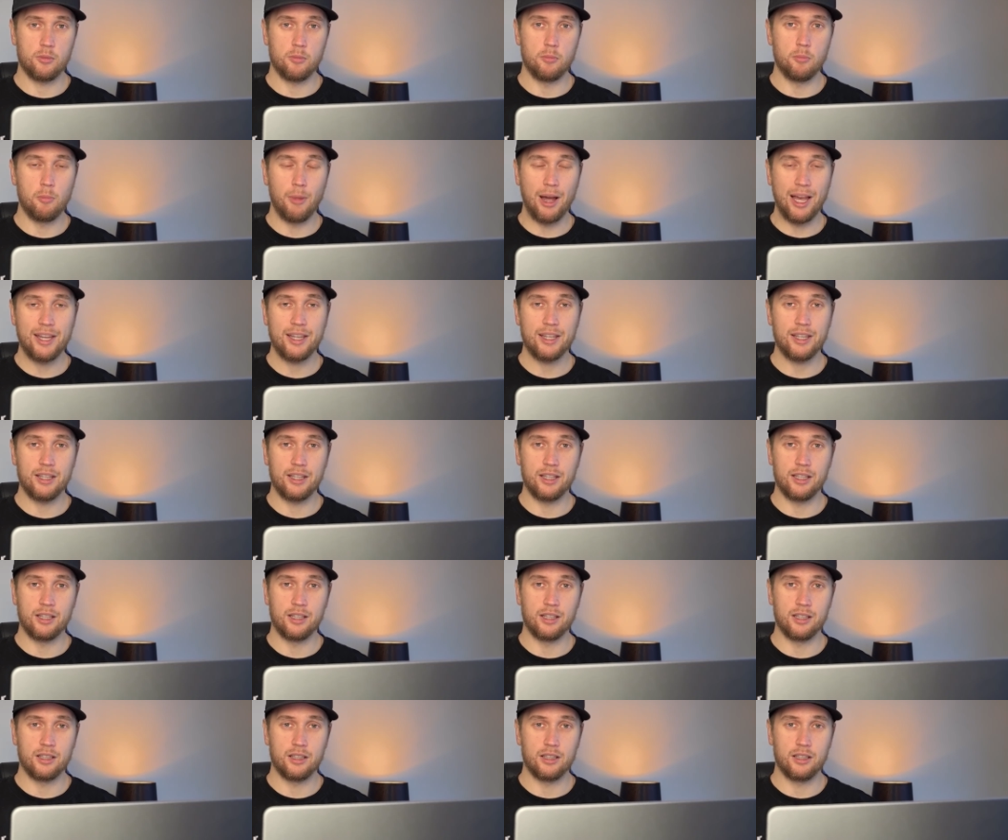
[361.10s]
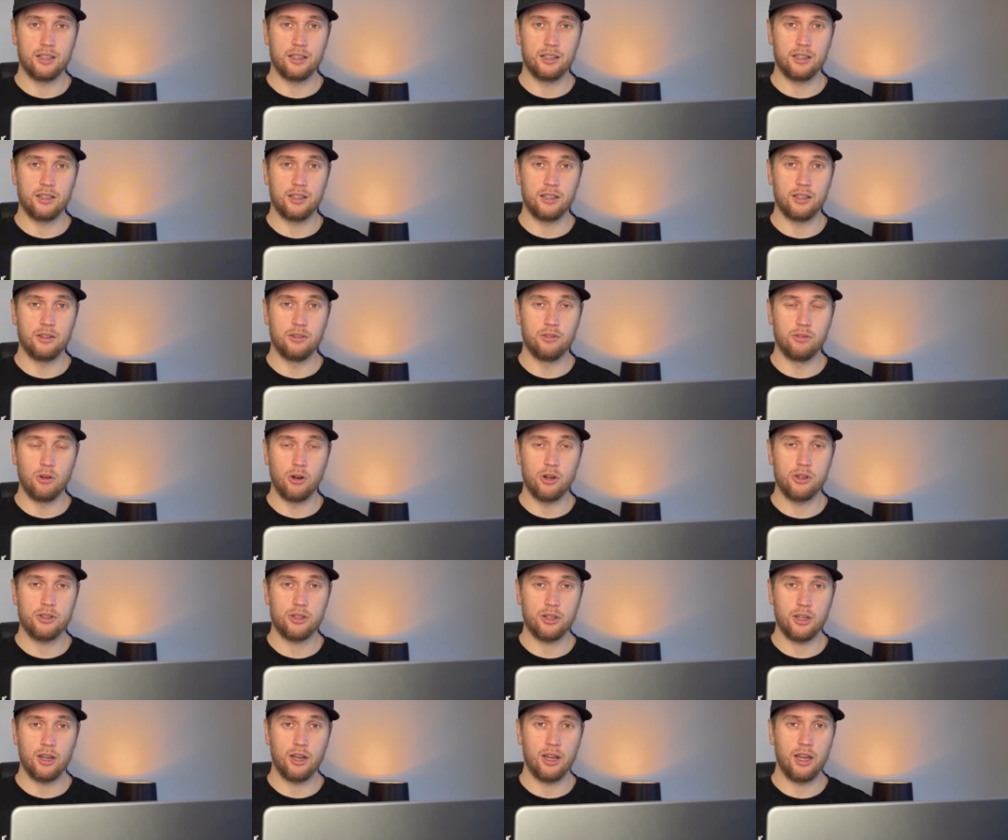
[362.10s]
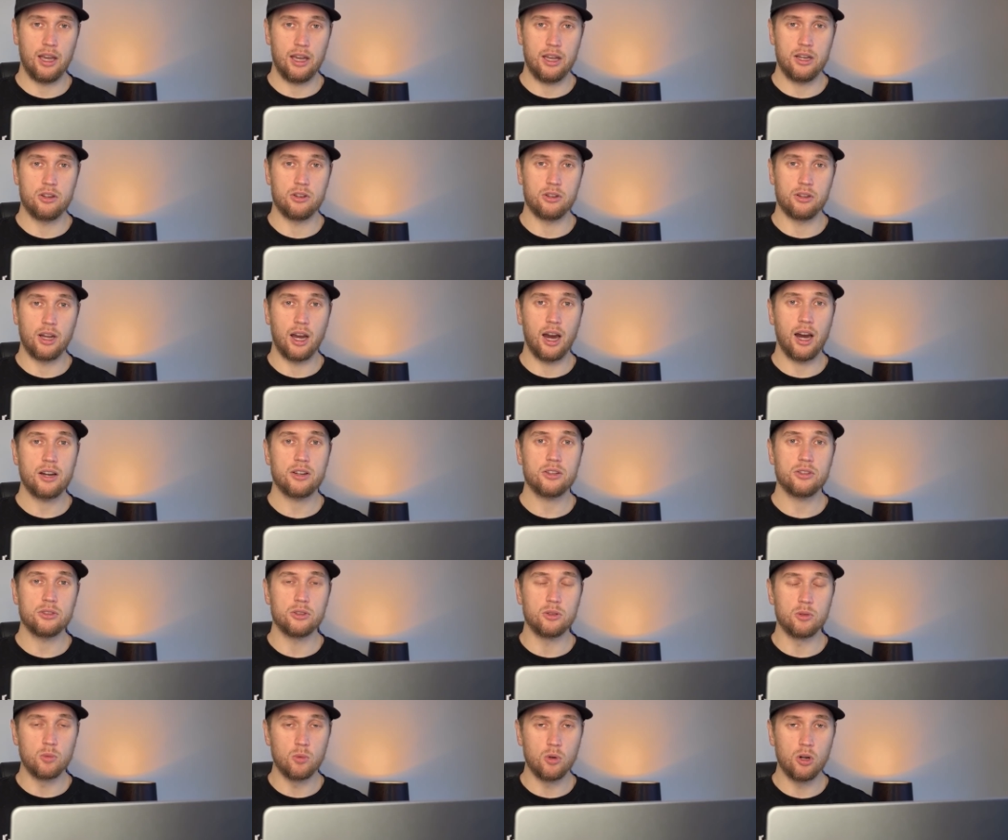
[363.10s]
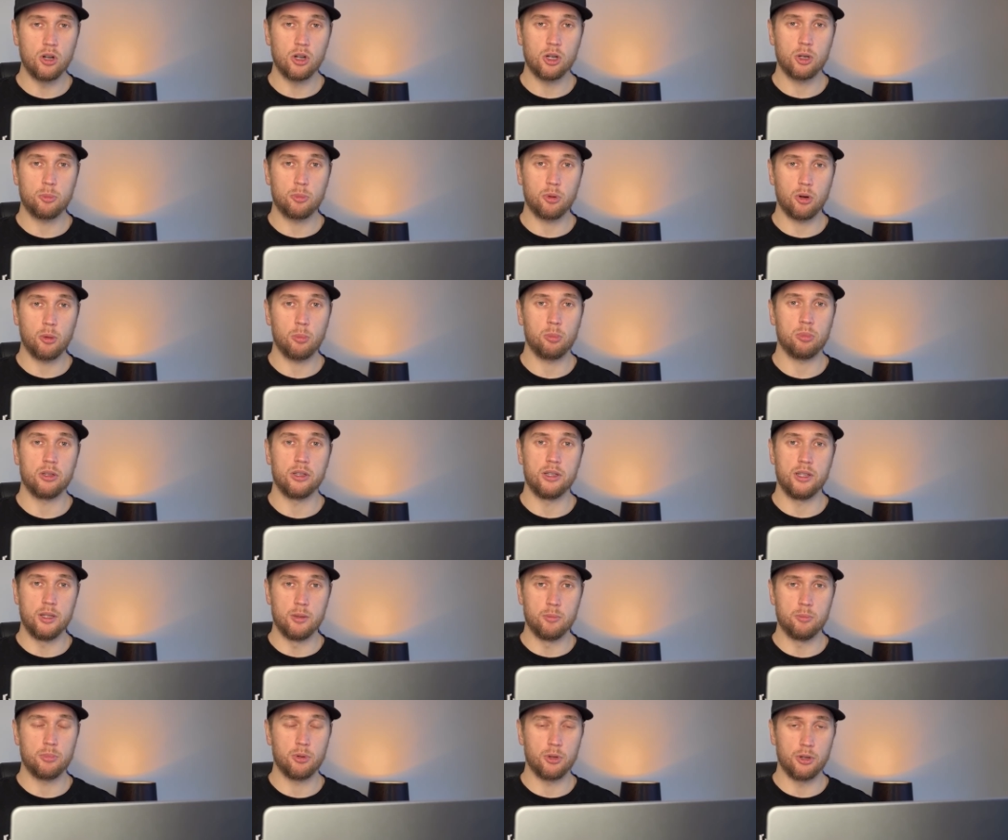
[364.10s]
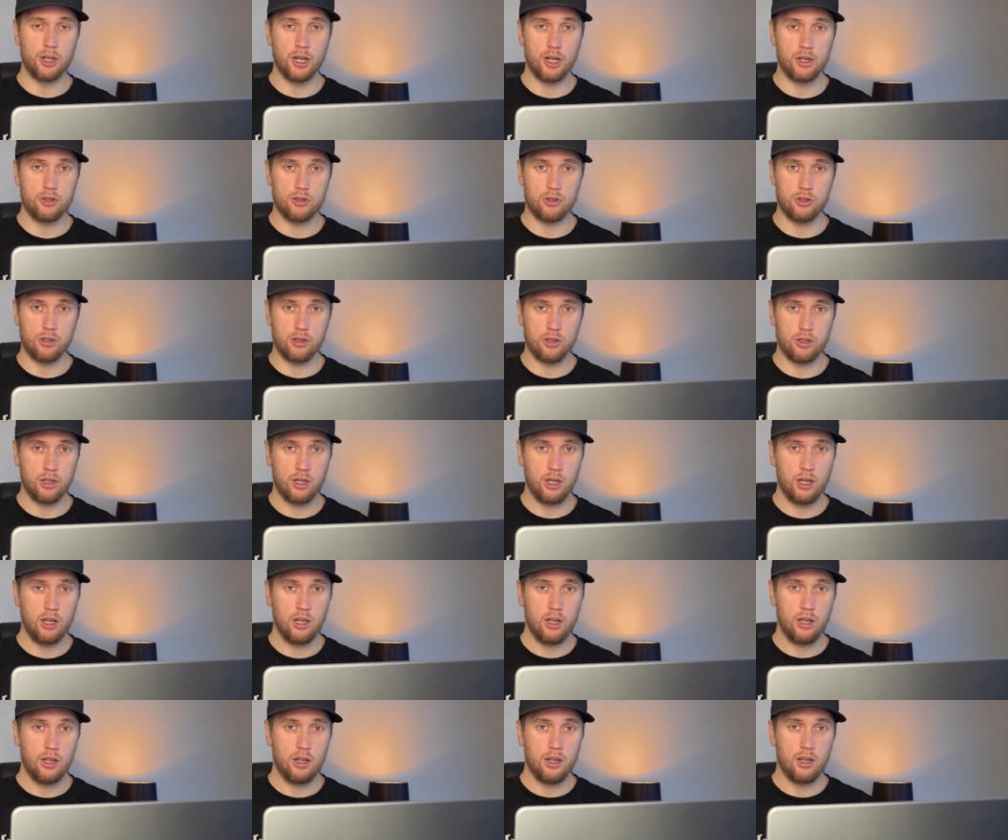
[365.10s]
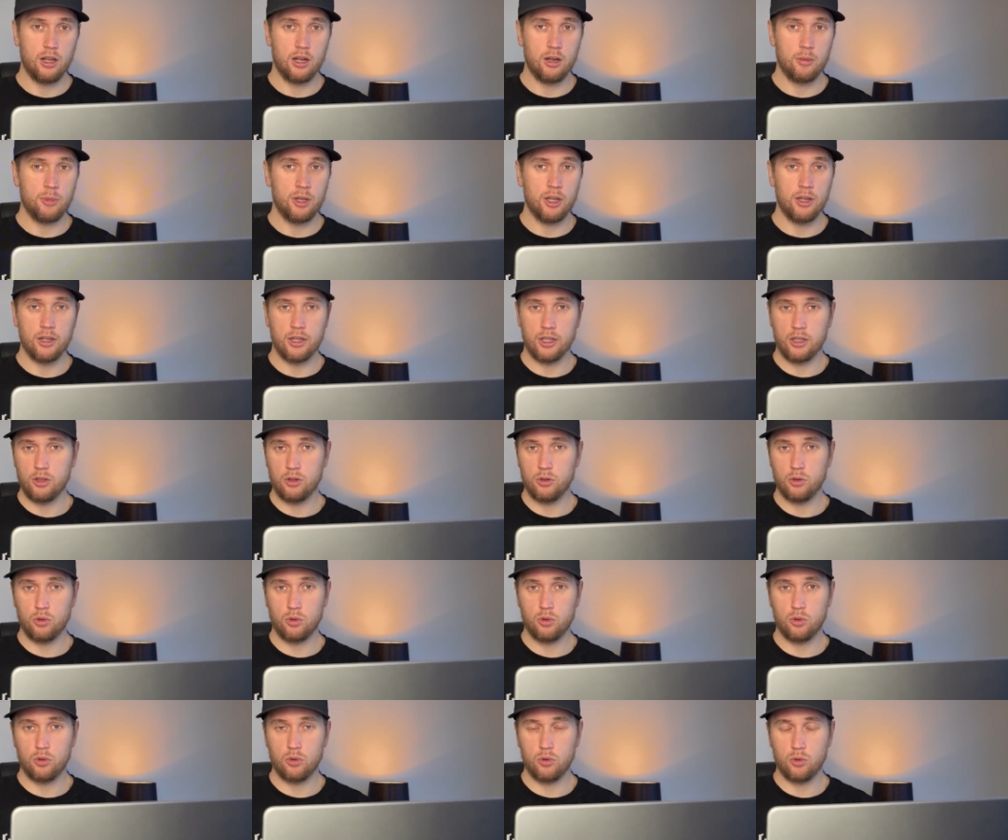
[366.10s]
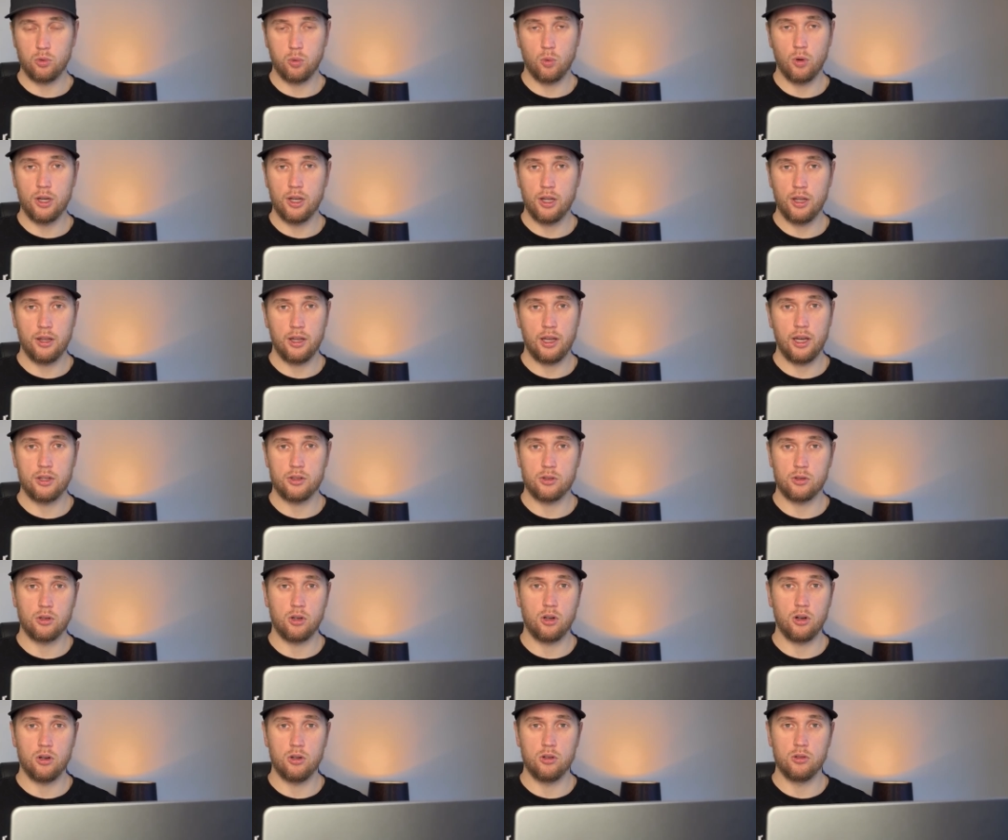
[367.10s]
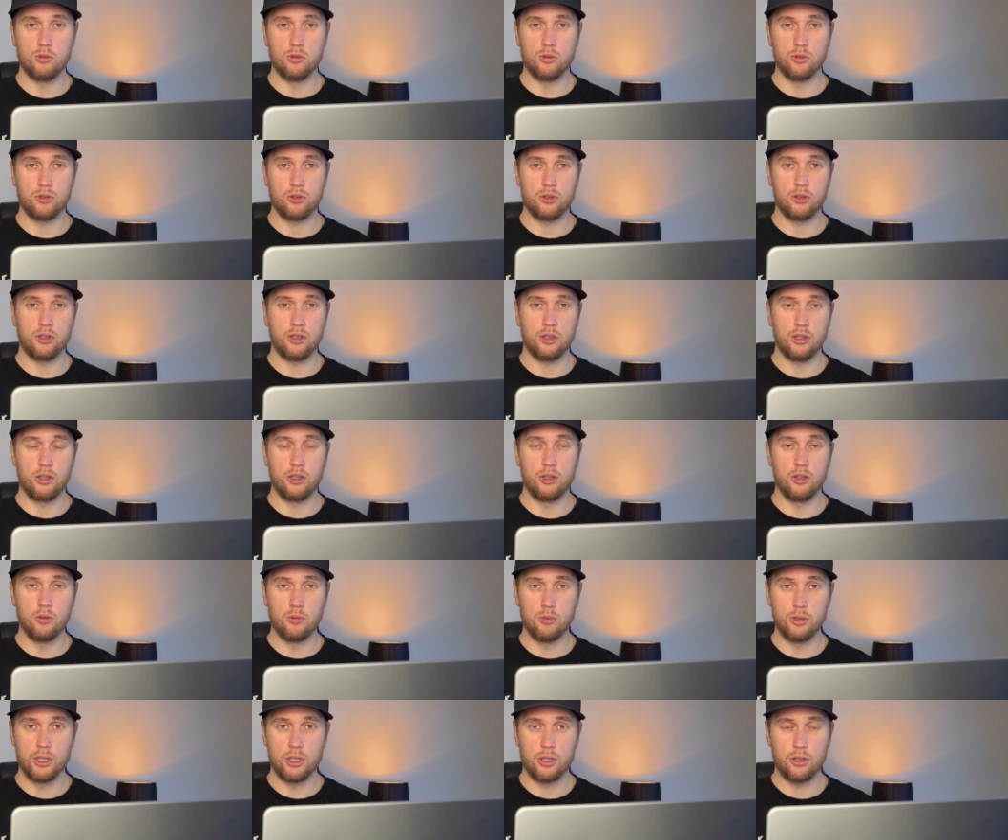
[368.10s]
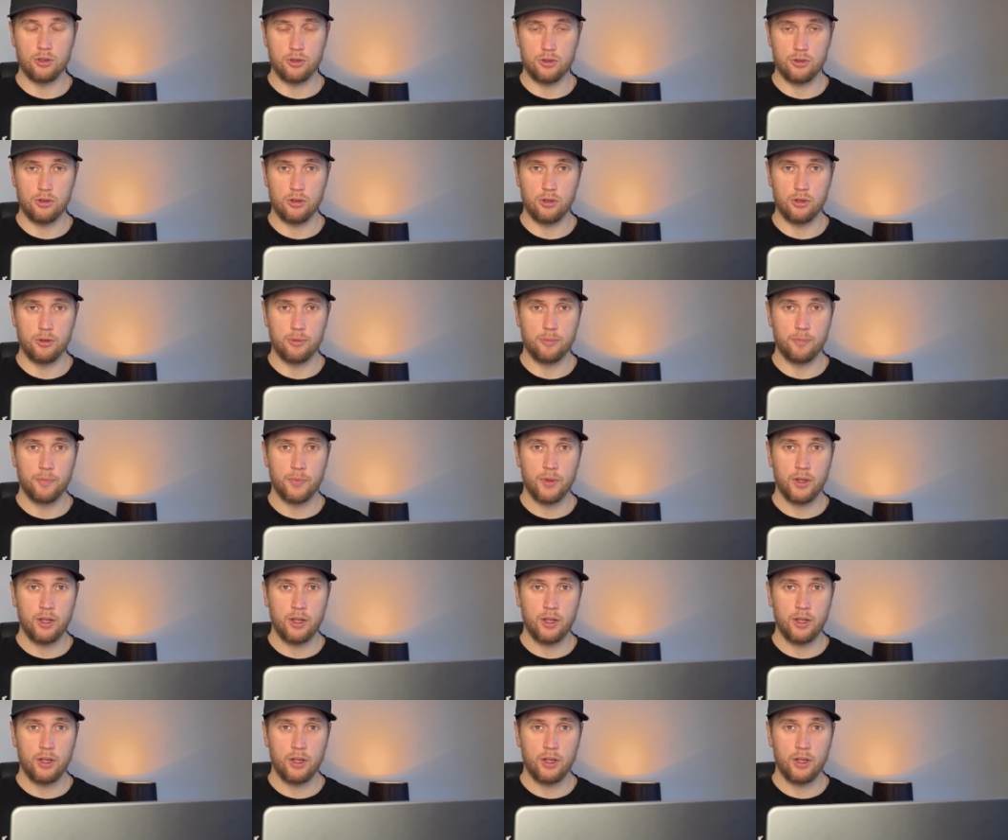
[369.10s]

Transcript: making the voice AI agent actually work properly in production. And I mean, like 20,000 calls in a week or so.